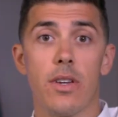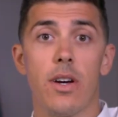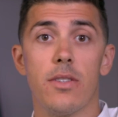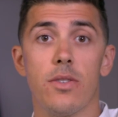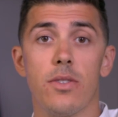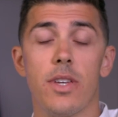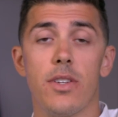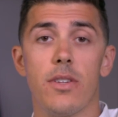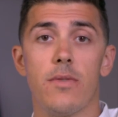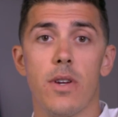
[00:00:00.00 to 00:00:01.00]
a
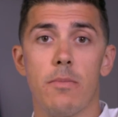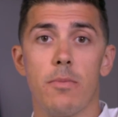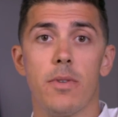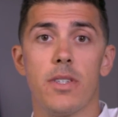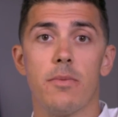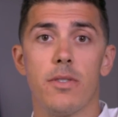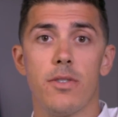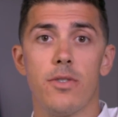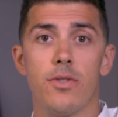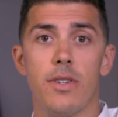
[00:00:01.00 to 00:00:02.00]
consultation for hip replacement
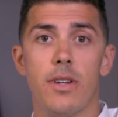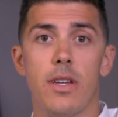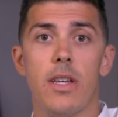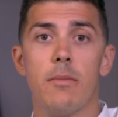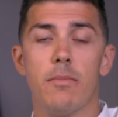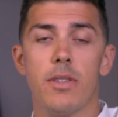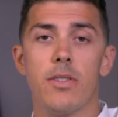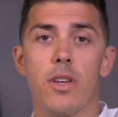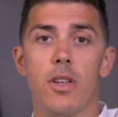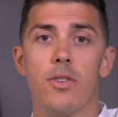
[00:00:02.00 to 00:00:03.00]
surgery, please
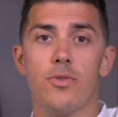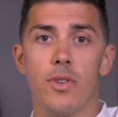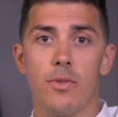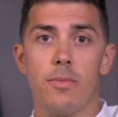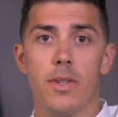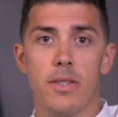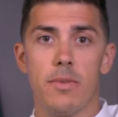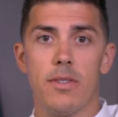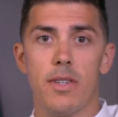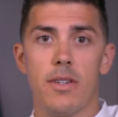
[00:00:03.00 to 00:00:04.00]
call our Joint
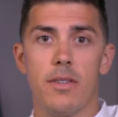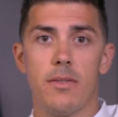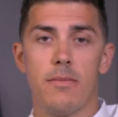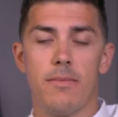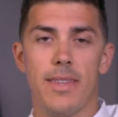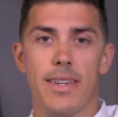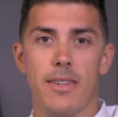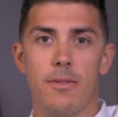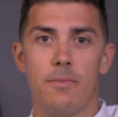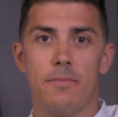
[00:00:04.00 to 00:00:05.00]
Replacement Center. Thank you.